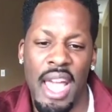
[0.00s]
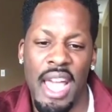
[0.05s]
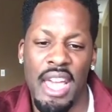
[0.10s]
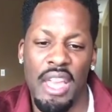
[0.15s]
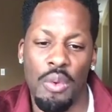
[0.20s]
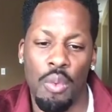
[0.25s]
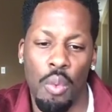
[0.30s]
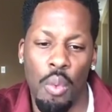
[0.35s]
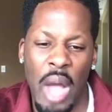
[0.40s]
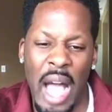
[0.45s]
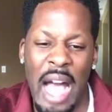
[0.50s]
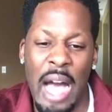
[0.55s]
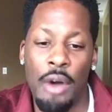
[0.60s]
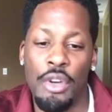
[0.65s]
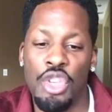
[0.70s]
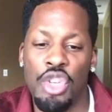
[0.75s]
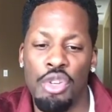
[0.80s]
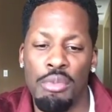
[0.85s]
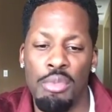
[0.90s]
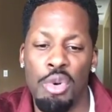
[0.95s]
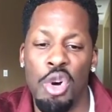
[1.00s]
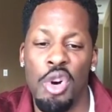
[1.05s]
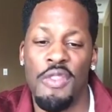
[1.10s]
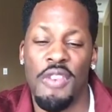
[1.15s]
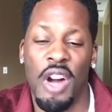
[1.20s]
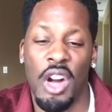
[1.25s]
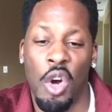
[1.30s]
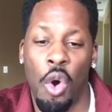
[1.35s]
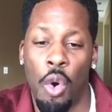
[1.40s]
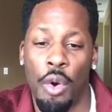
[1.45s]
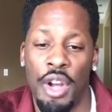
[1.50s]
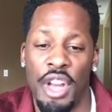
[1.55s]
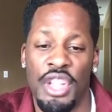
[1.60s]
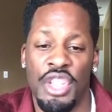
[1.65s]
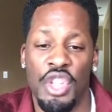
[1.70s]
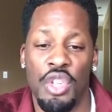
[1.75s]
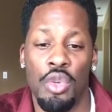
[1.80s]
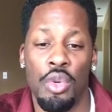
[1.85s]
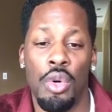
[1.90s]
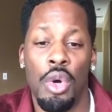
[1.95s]
and how you move
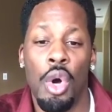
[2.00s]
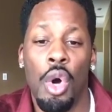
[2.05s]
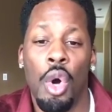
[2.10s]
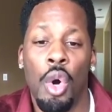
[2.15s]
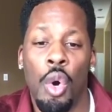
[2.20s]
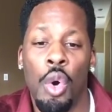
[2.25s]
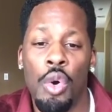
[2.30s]
according to